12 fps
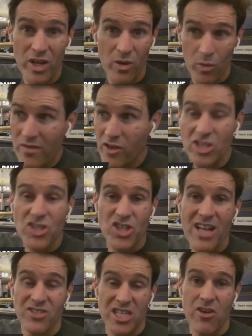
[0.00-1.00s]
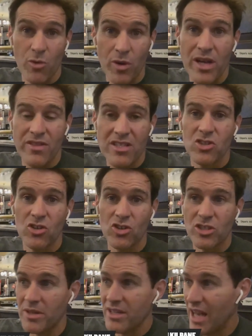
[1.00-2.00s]
We, we've got a chance here to win this
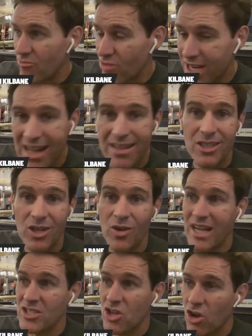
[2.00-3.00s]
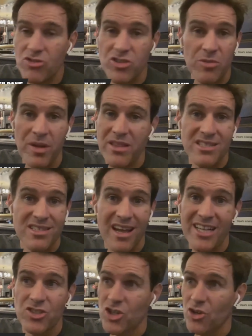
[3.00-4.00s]
tournament, and Ronaldo has got to be the
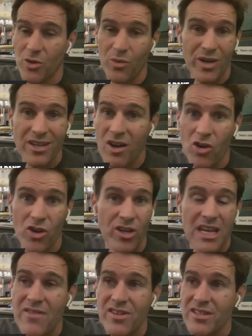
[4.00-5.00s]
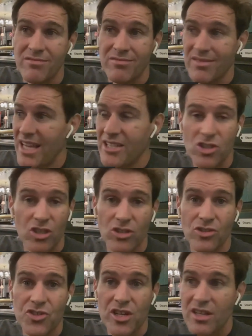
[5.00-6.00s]
sideshow that we're not going to even
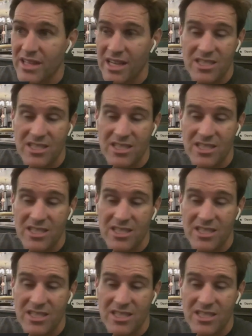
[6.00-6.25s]
indulge.